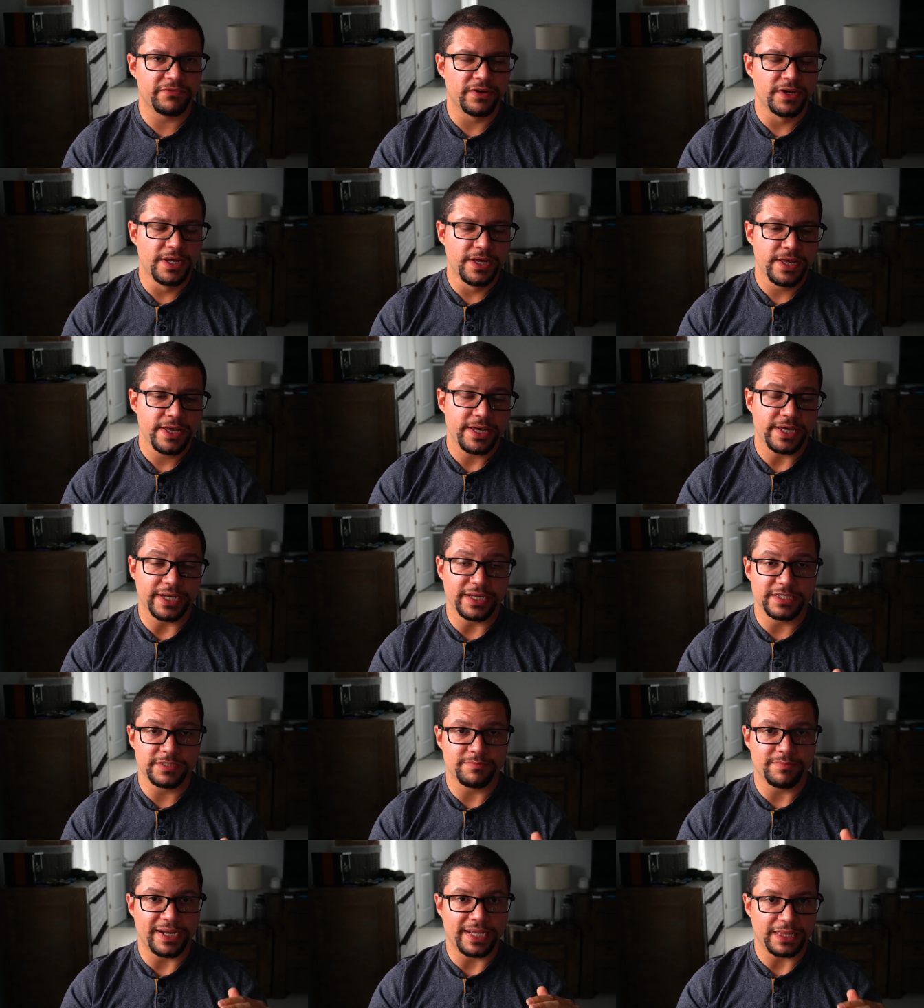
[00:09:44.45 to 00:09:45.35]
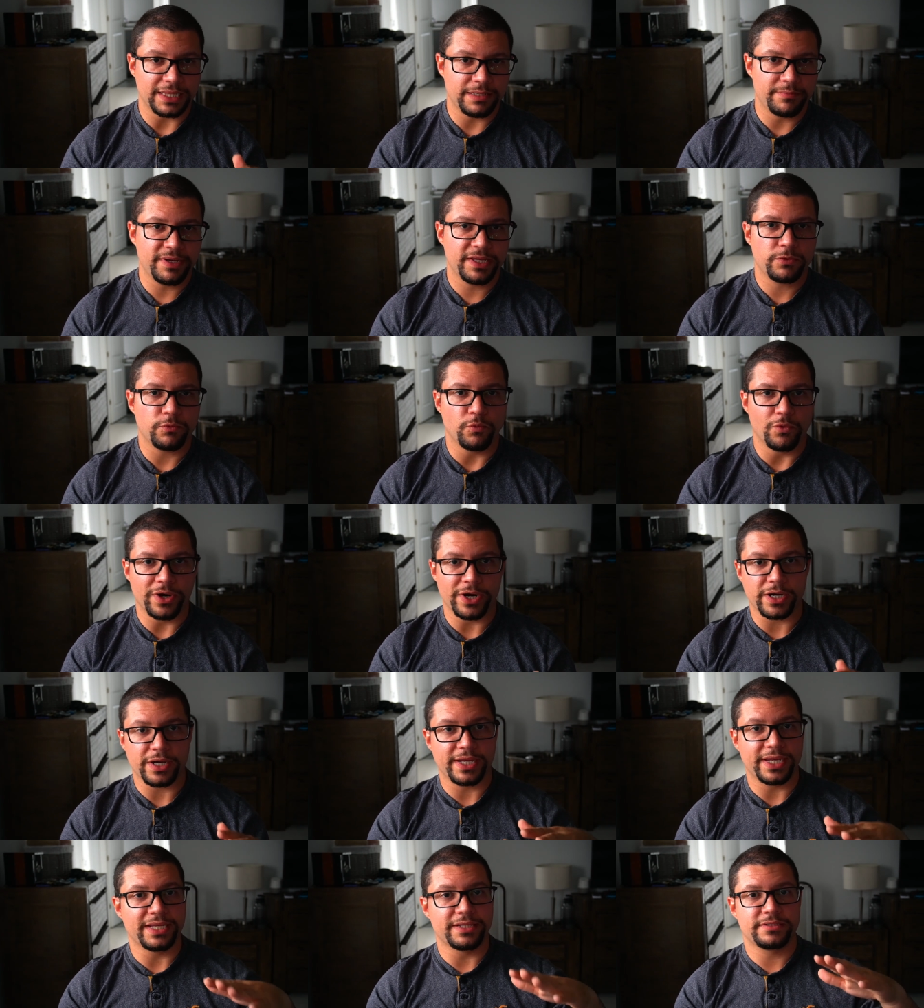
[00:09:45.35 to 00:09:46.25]
it is my limit where it
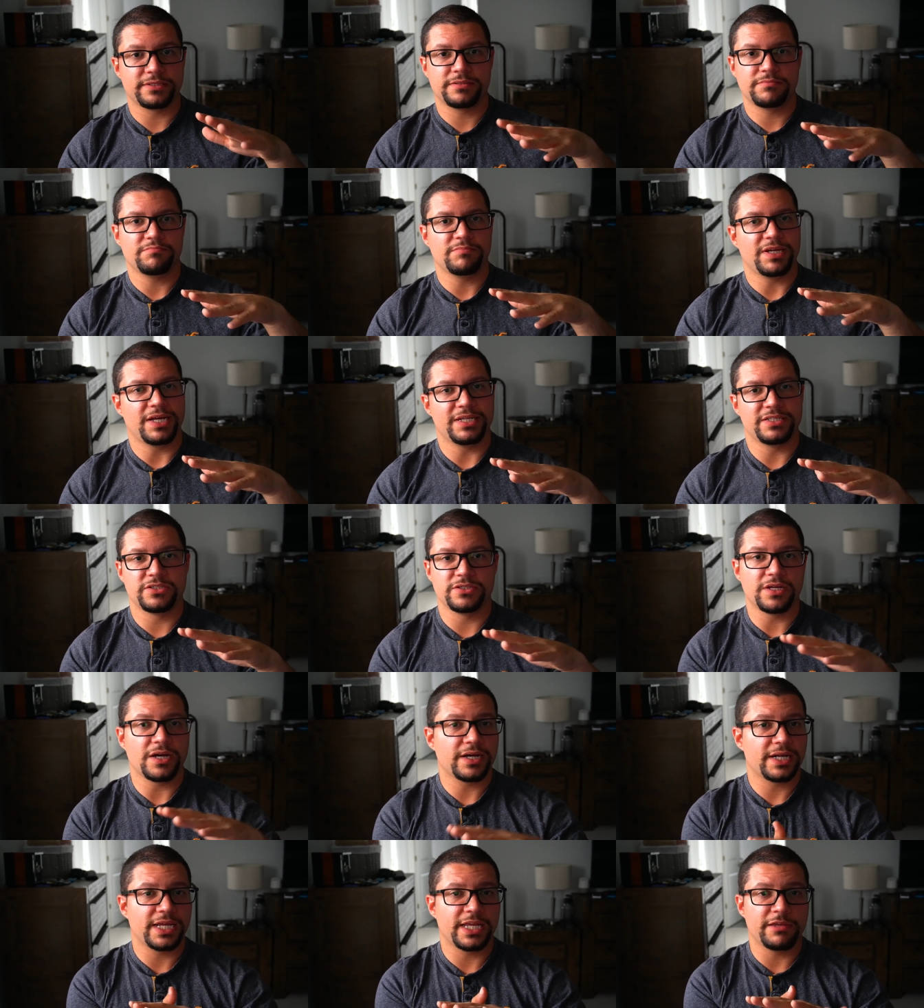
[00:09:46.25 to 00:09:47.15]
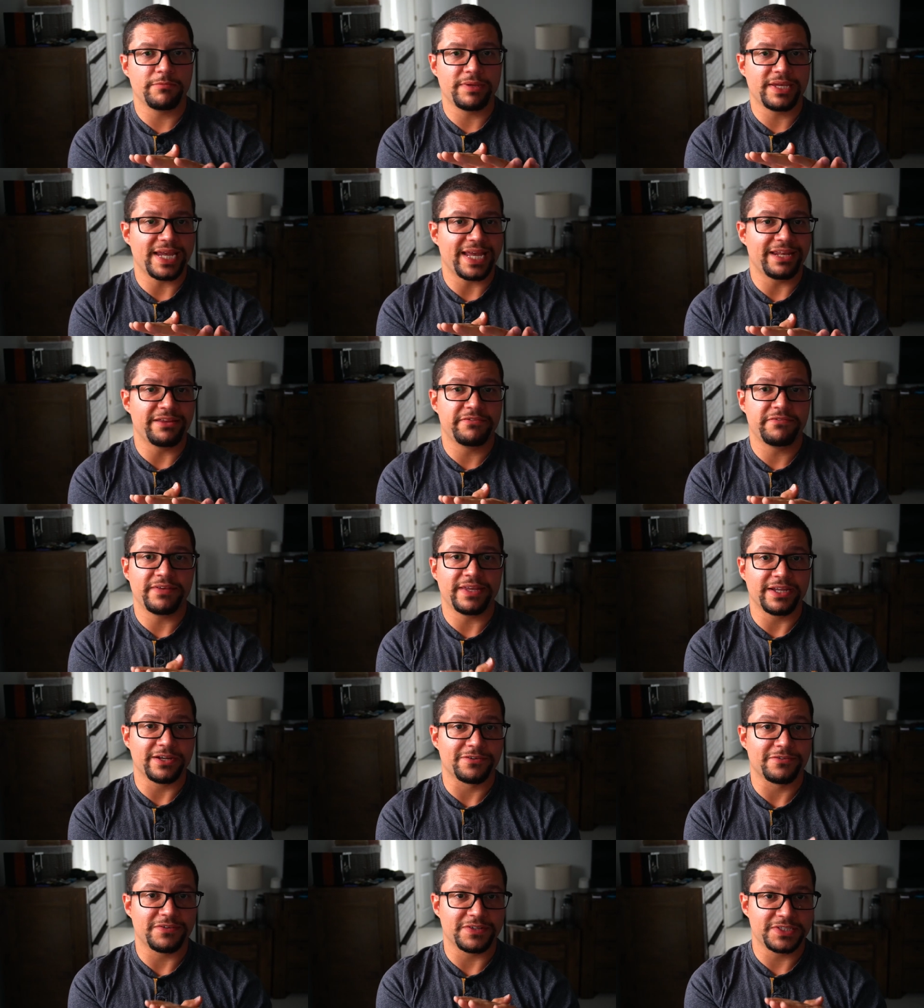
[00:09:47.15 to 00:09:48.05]
it's not gonna give me any finger
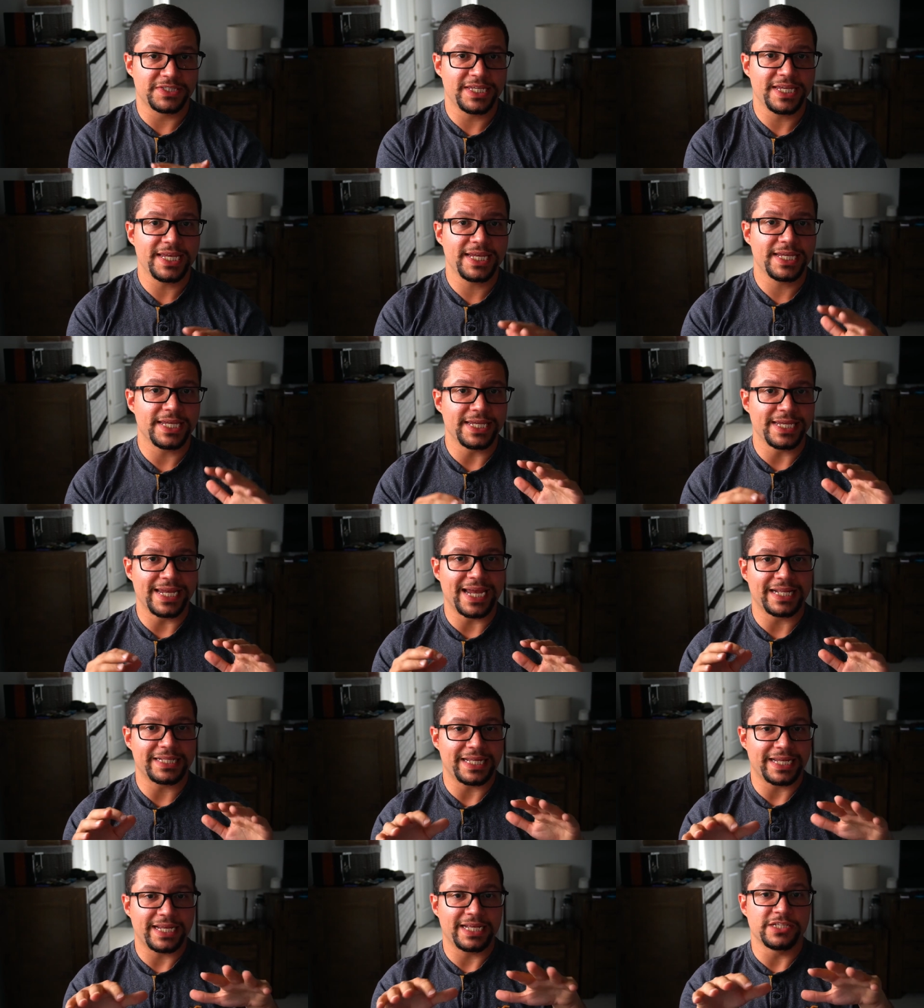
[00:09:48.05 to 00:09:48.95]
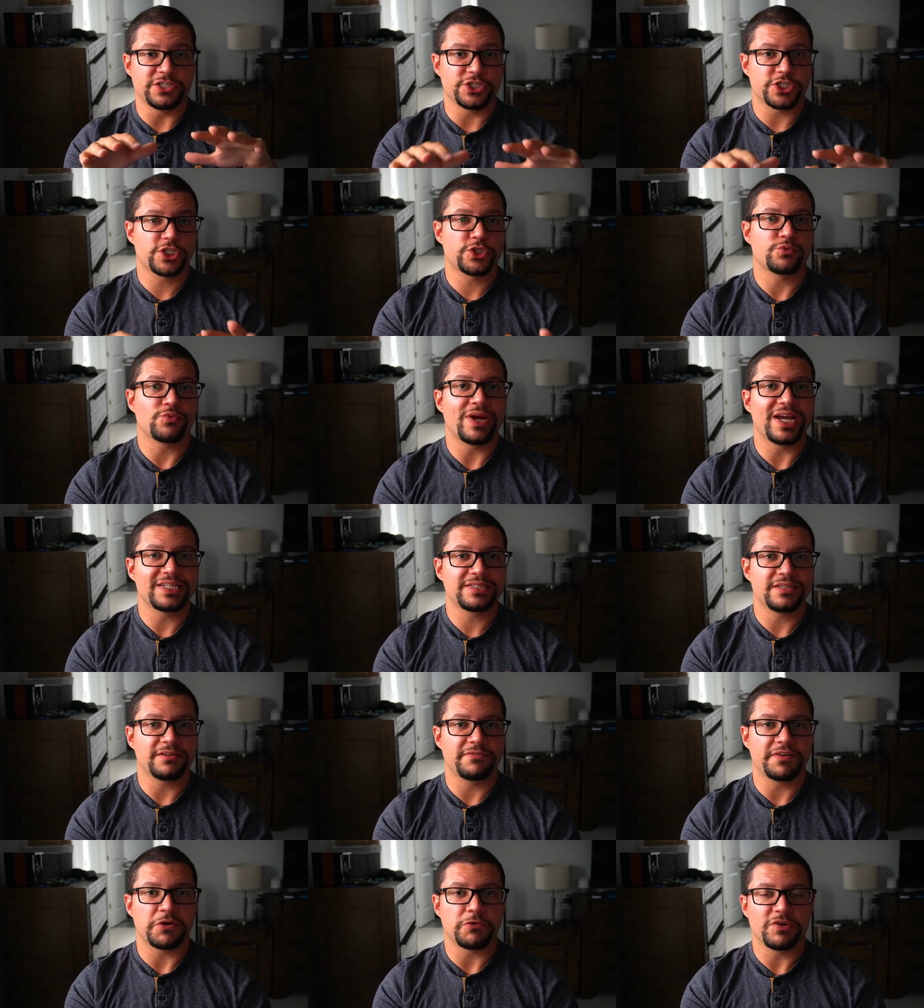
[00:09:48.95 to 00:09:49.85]
fatigue yet I can just rest if I
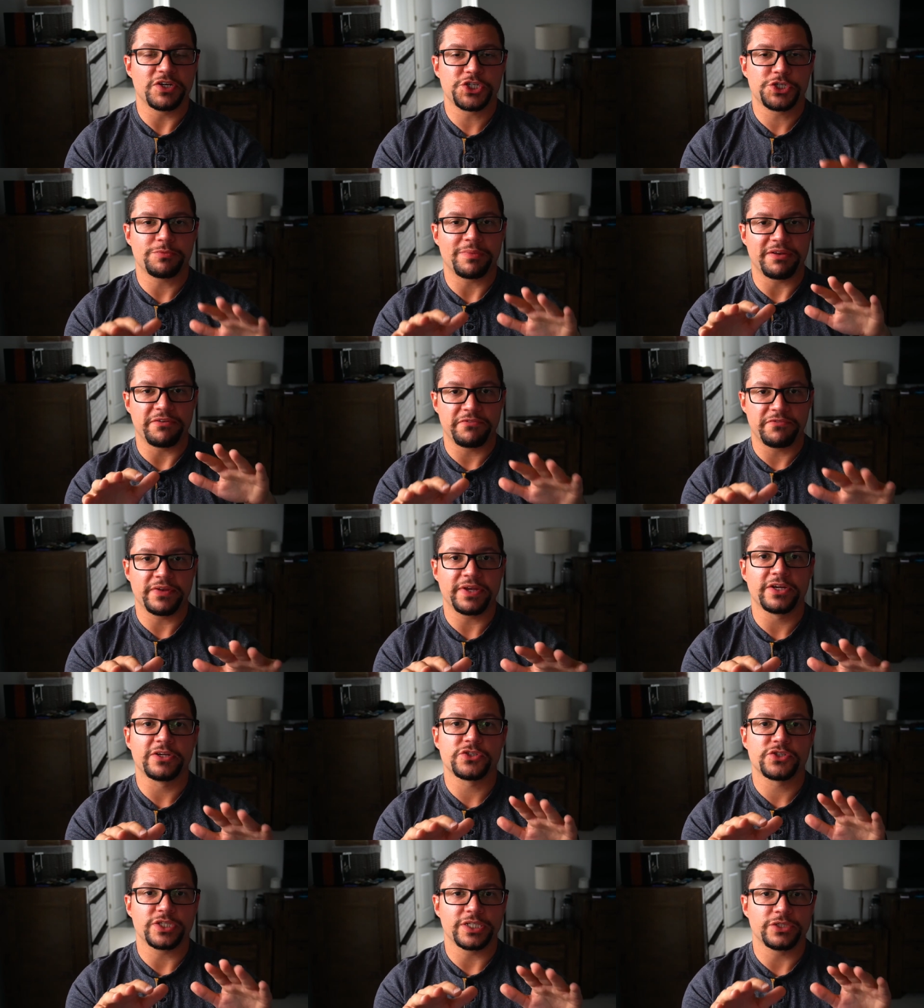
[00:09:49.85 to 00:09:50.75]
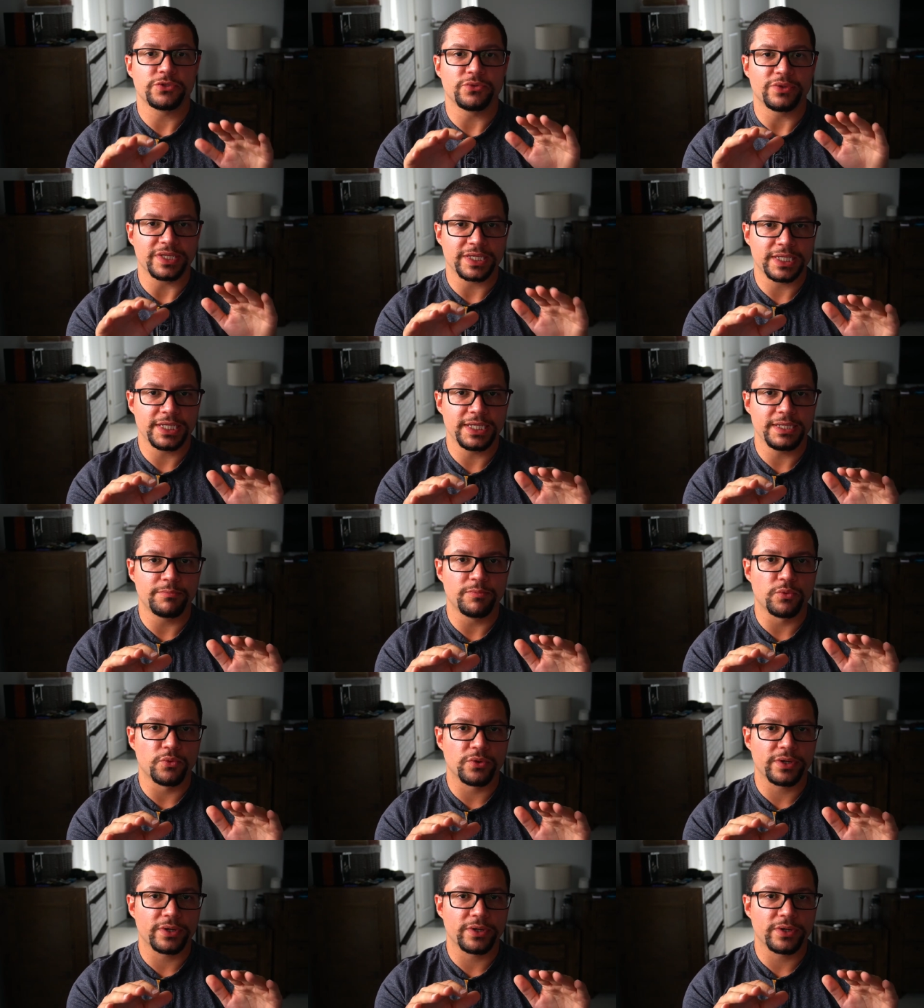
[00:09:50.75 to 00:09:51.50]
wish my fingers into the keyboard